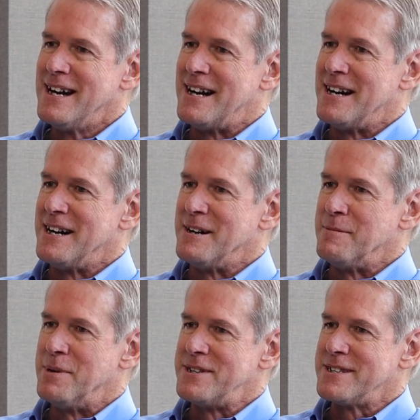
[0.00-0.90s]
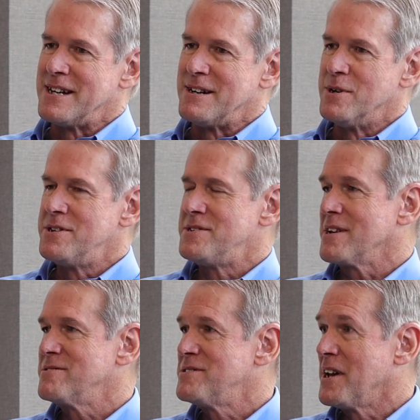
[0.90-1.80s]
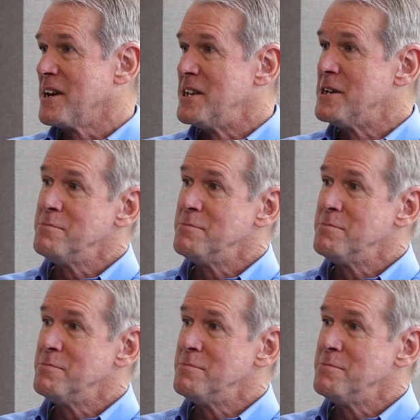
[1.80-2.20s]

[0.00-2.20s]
But went to Texas A&M